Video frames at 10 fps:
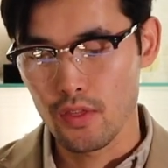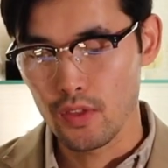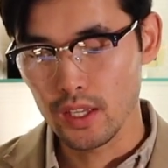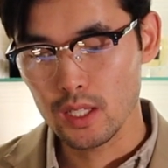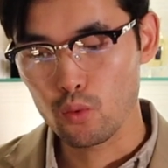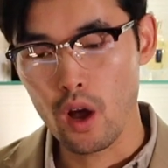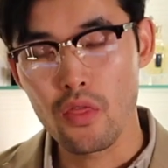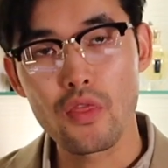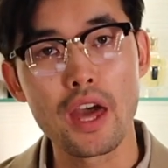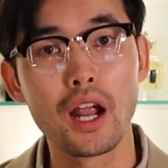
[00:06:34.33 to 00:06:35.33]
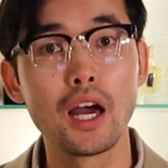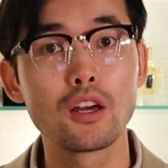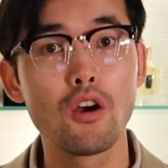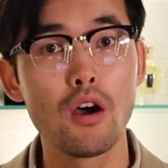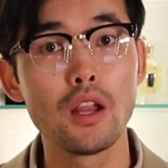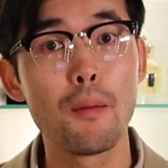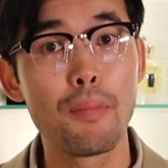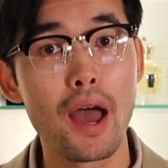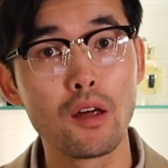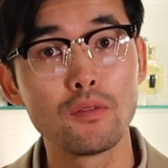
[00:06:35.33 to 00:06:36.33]
this is one that I got
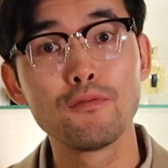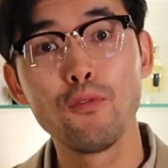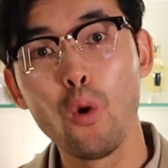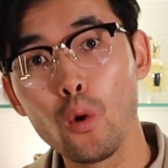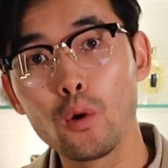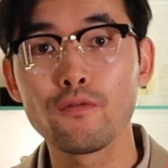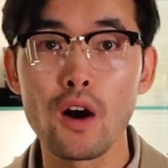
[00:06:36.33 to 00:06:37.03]
about 4,